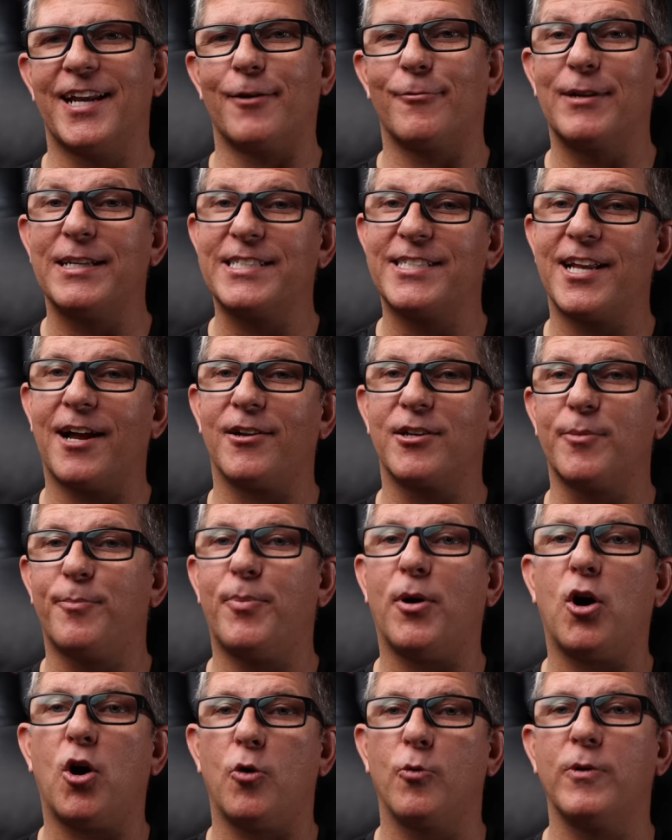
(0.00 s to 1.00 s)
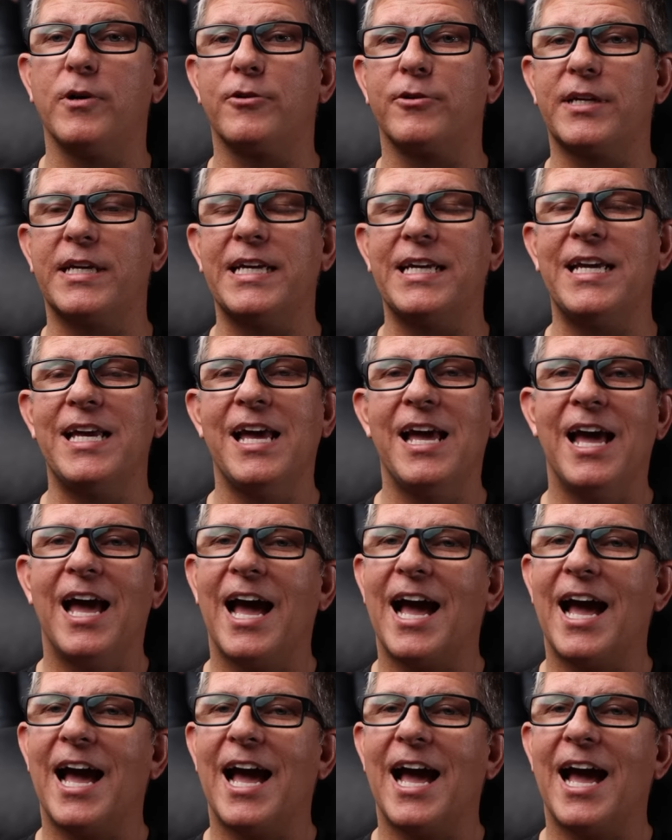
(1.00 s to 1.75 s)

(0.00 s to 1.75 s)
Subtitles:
I reached out to Paul Wilkie